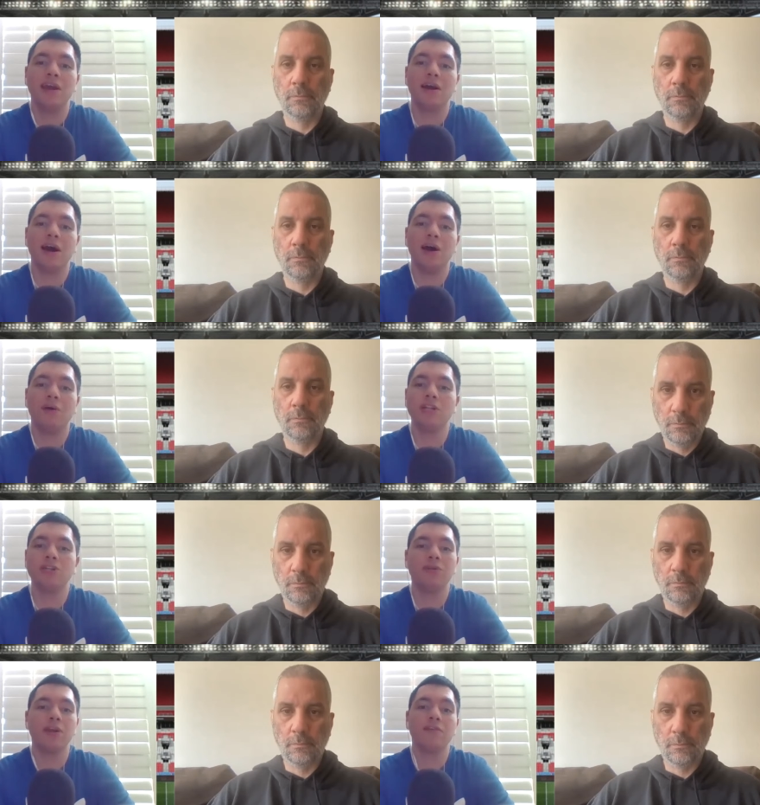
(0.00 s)
Speaker 1: Uh, what did
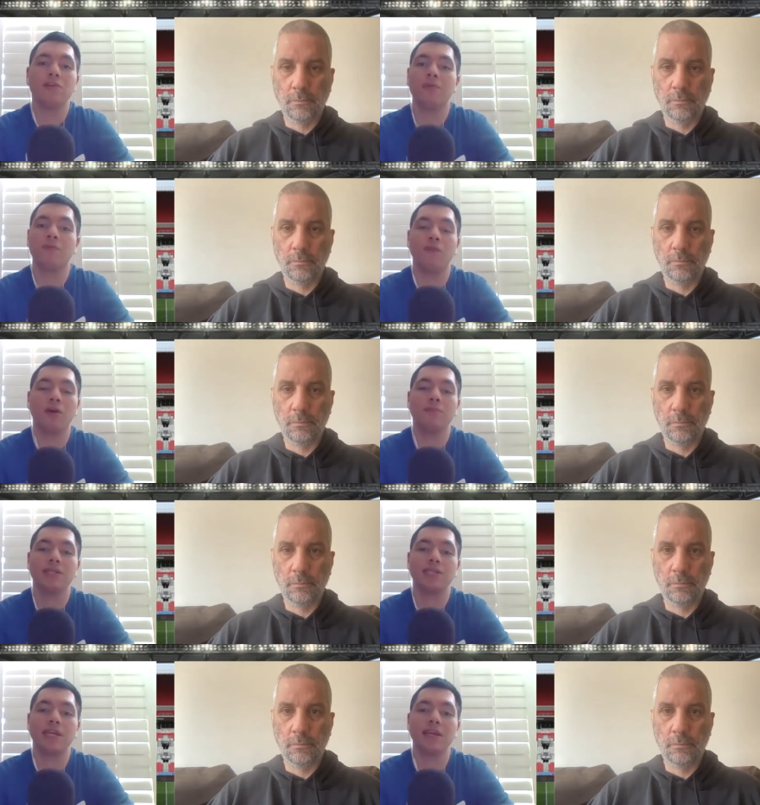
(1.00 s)
you think of their
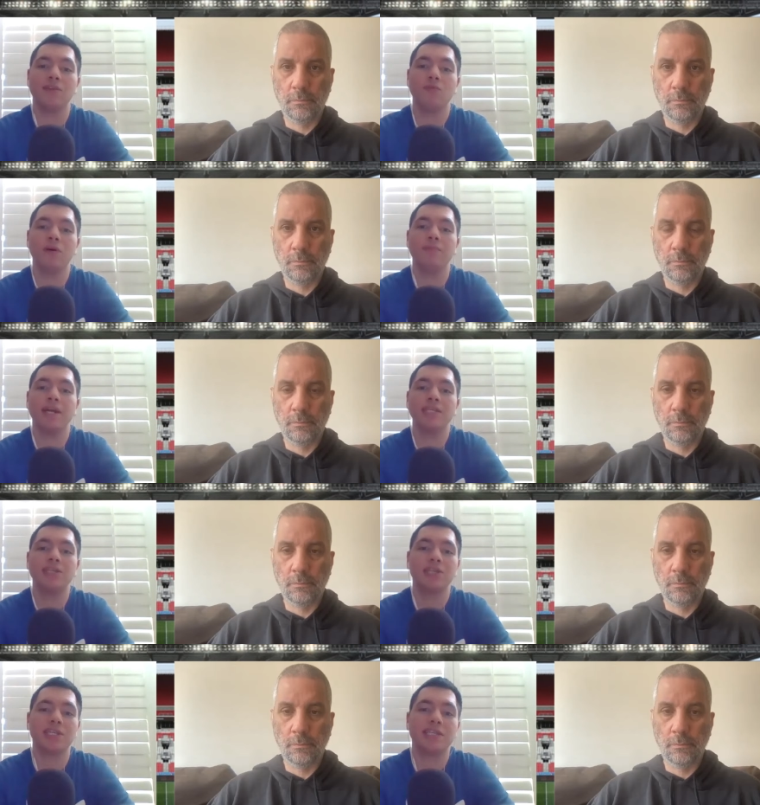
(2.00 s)
performance, and what
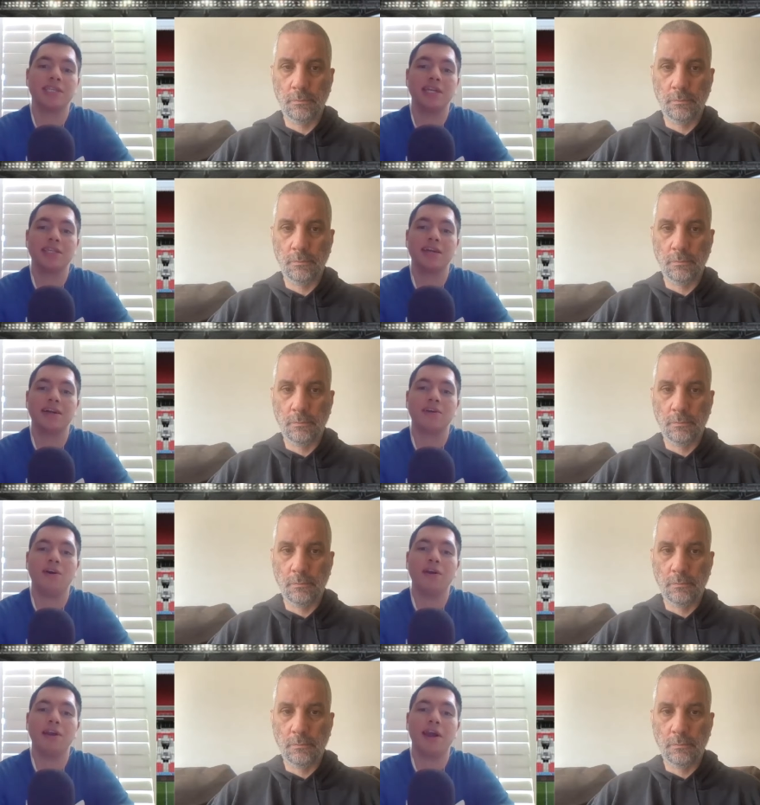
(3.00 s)
message is that sent to
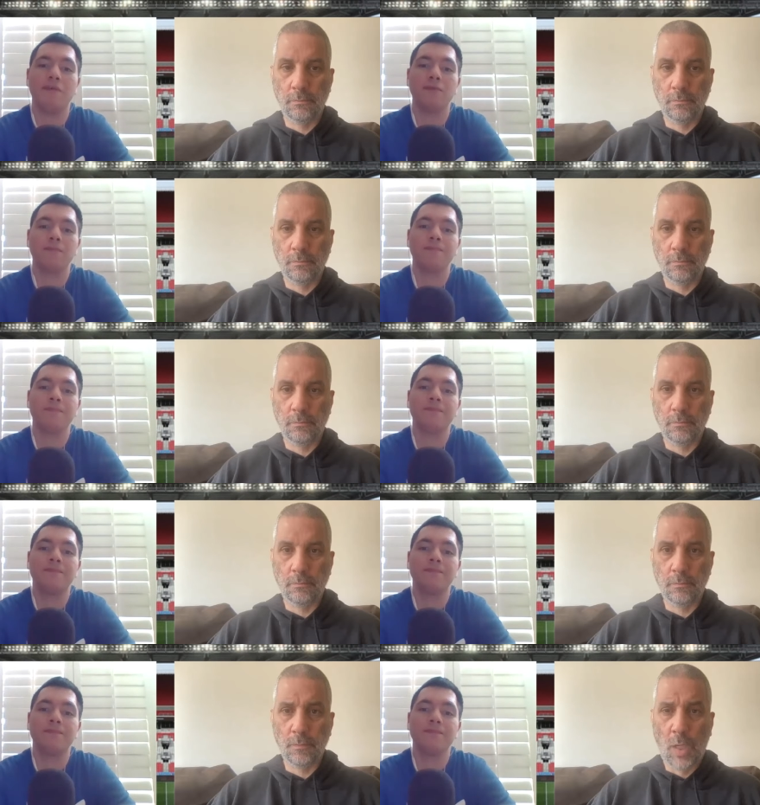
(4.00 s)
Concacaf?
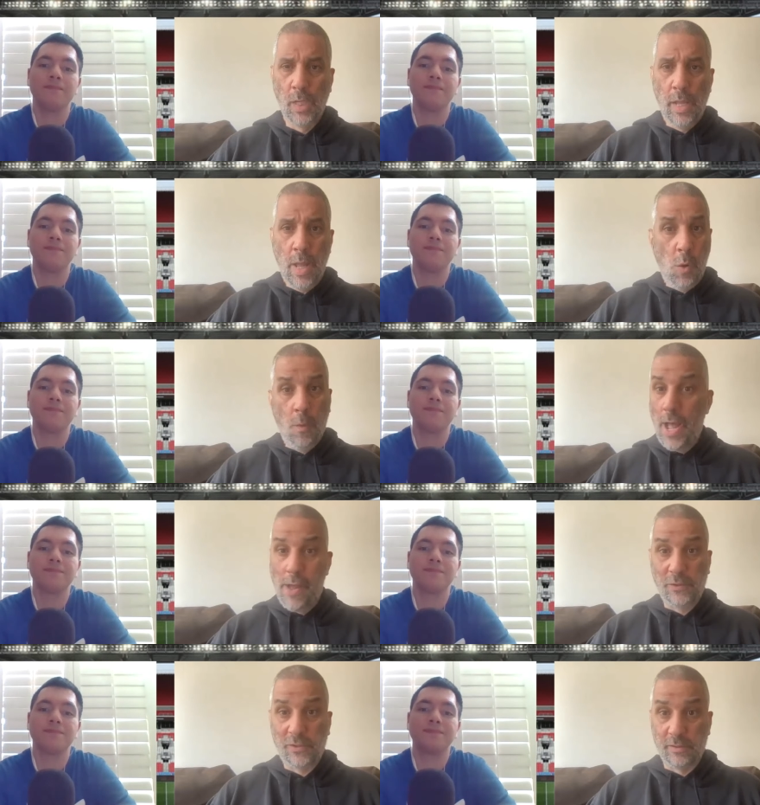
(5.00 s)
Speaker 2: Well,
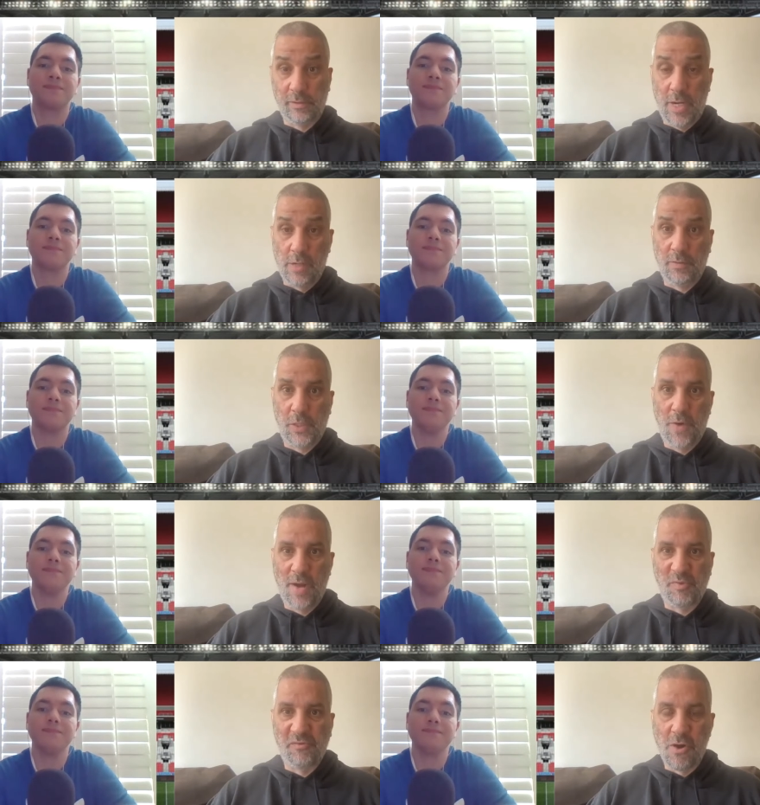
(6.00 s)
it was a, you know a
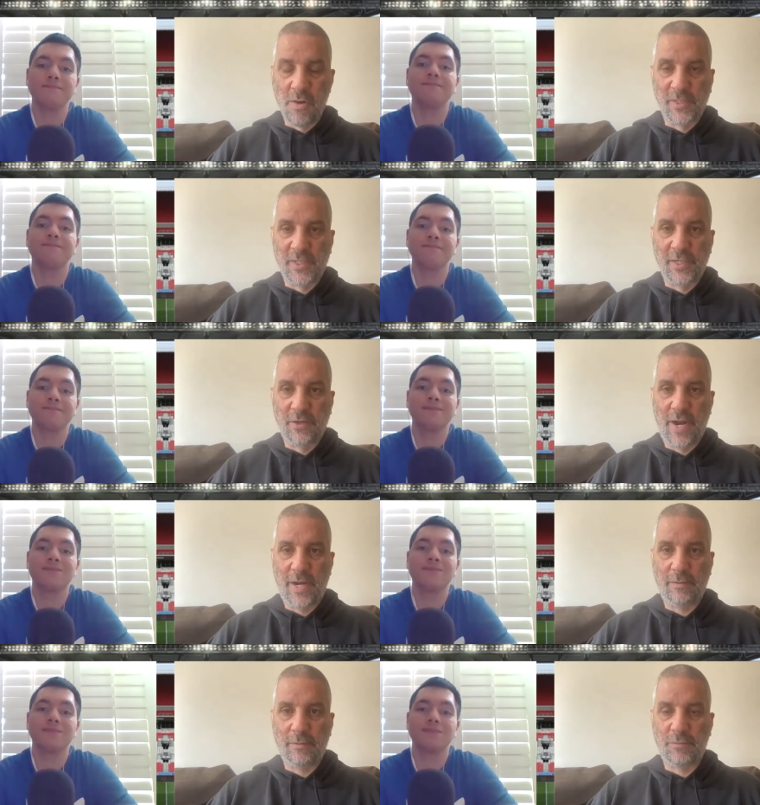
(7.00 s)
great performance and a
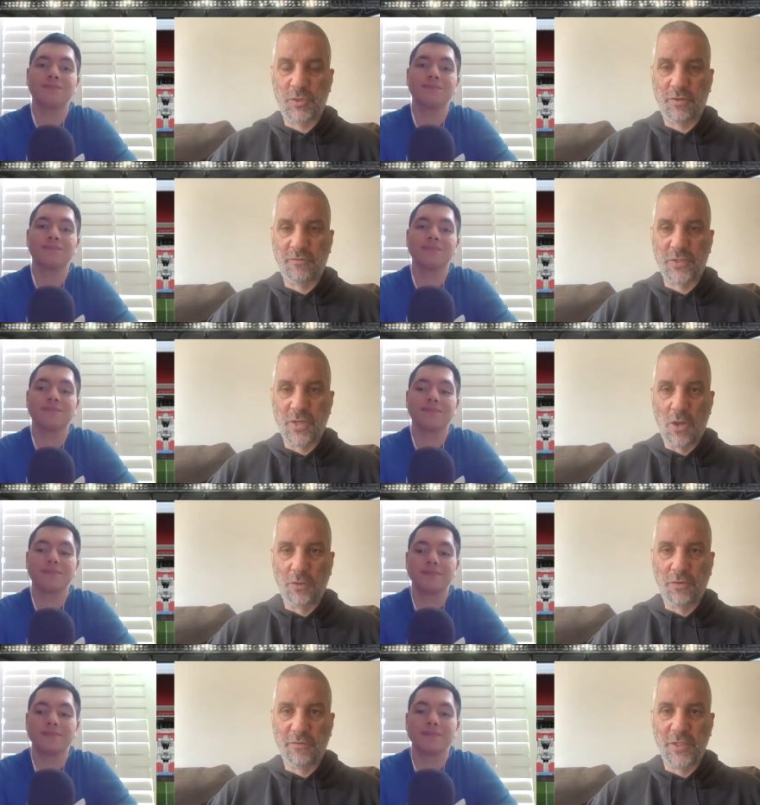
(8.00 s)
great sort of
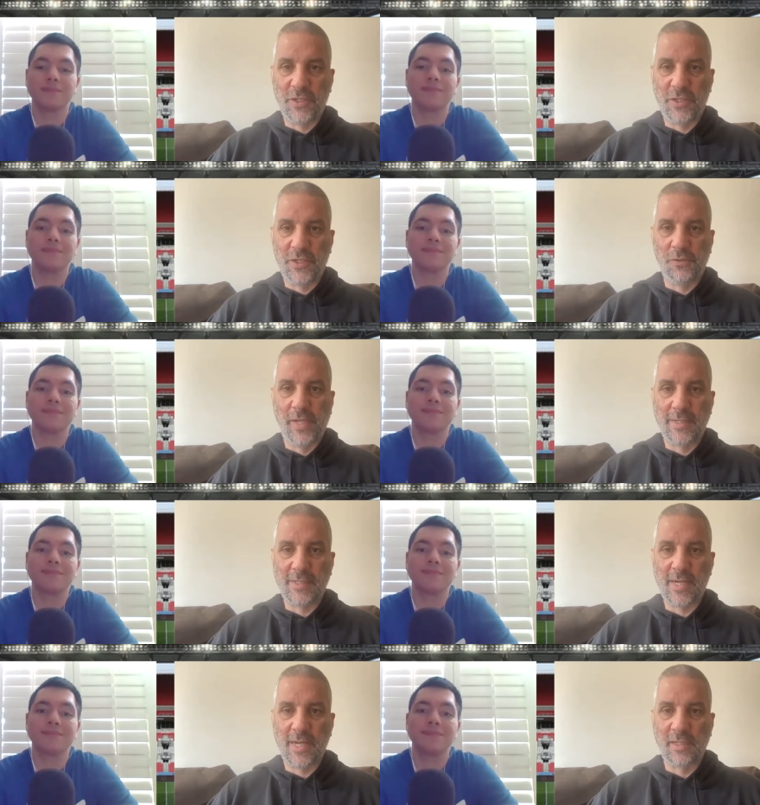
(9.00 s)
result over the two
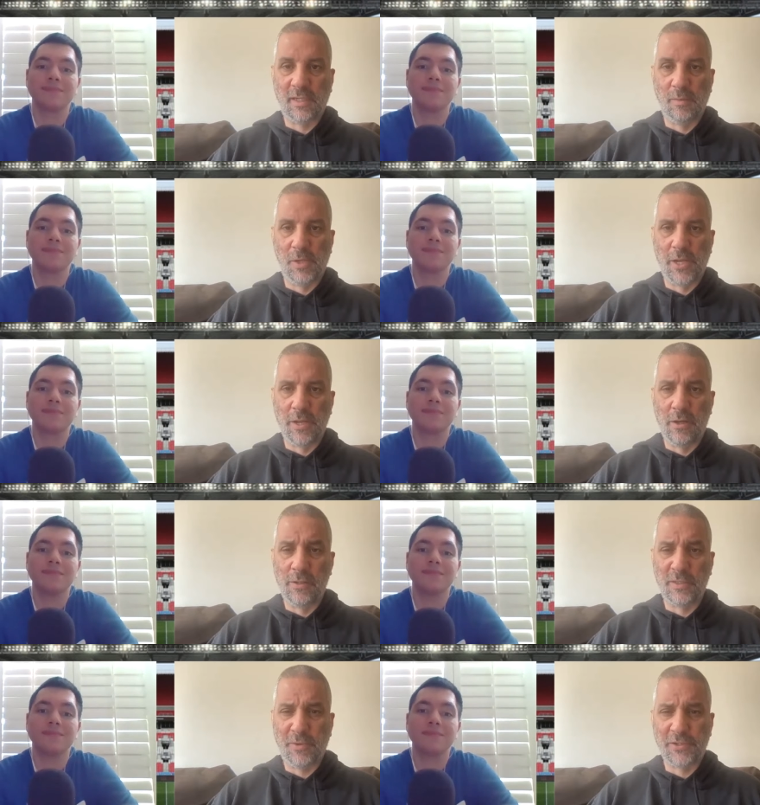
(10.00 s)
legs against Club Leon,
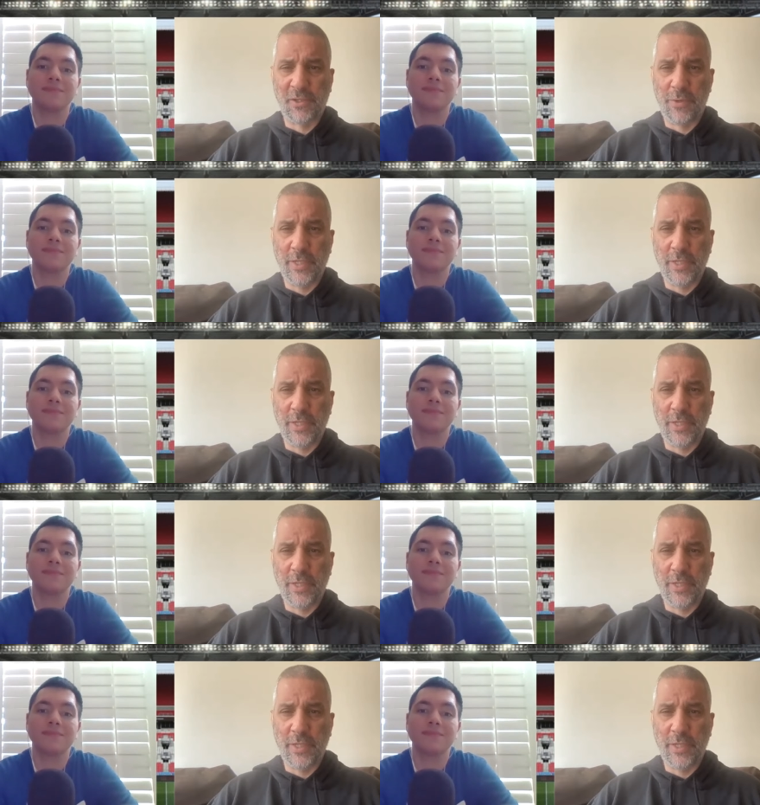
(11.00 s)
especially when you